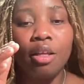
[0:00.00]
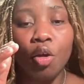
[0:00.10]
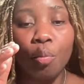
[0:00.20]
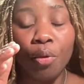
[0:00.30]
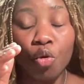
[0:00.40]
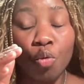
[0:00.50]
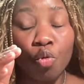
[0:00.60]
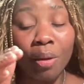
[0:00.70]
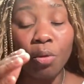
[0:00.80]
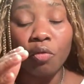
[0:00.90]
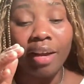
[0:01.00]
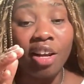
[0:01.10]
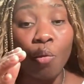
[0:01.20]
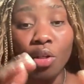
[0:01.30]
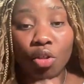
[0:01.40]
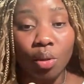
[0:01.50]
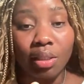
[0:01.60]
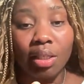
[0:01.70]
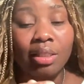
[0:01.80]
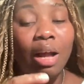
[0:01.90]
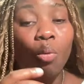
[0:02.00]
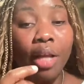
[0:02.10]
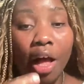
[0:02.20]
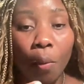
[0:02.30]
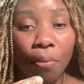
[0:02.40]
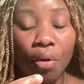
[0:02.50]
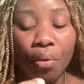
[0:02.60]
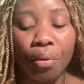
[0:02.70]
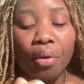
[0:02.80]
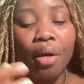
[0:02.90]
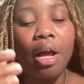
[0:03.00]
resources that would help you,